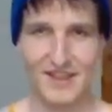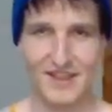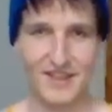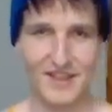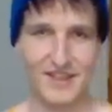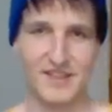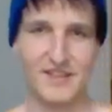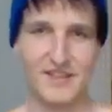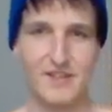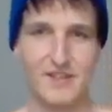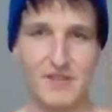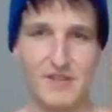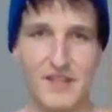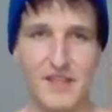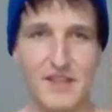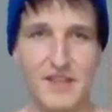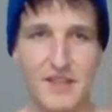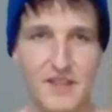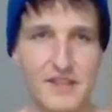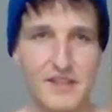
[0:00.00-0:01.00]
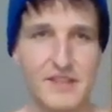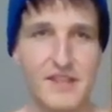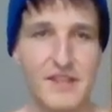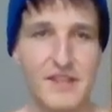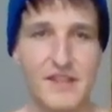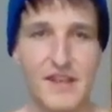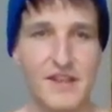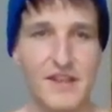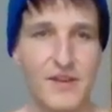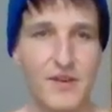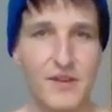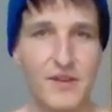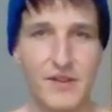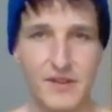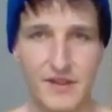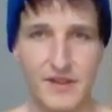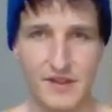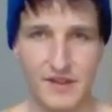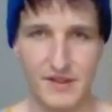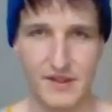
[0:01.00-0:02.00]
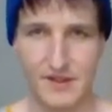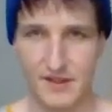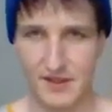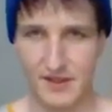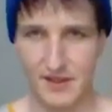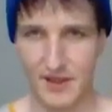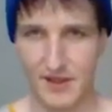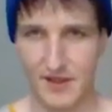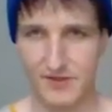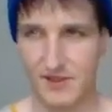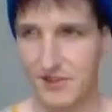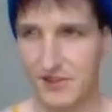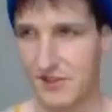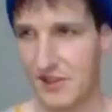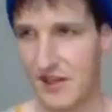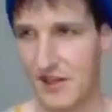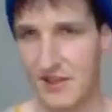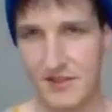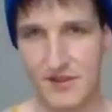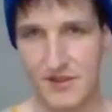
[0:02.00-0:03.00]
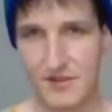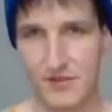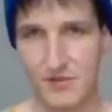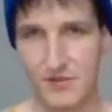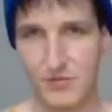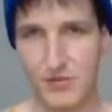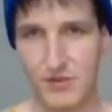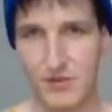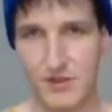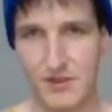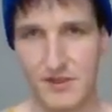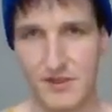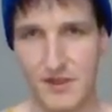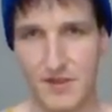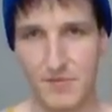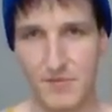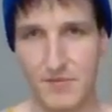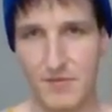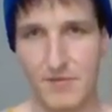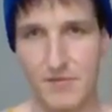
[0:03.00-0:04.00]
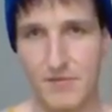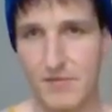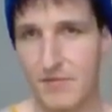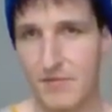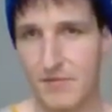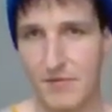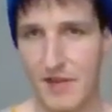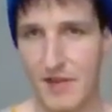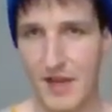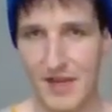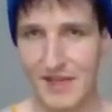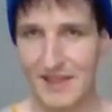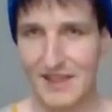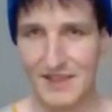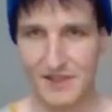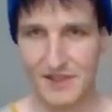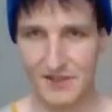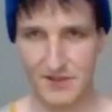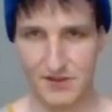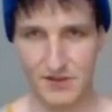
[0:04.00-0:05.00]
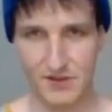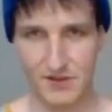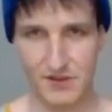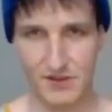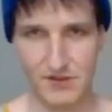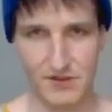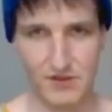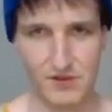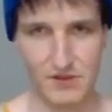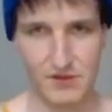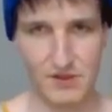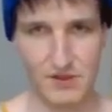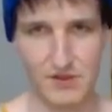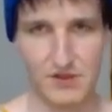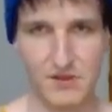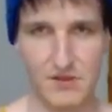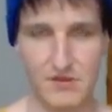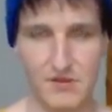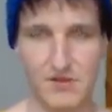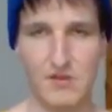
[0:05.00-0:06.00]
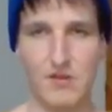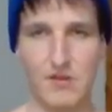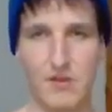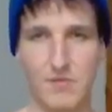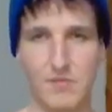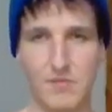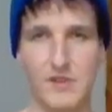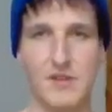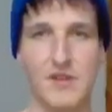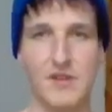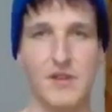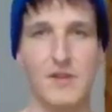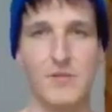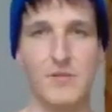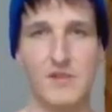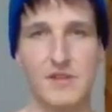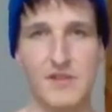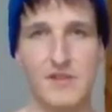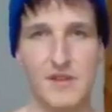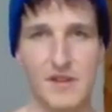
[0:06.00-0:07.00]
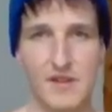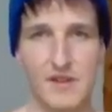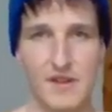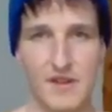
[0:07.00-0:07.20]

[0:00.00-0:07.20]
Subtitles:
it's ridiculous that they don't have the chance to put some ideas also to the company, I would say.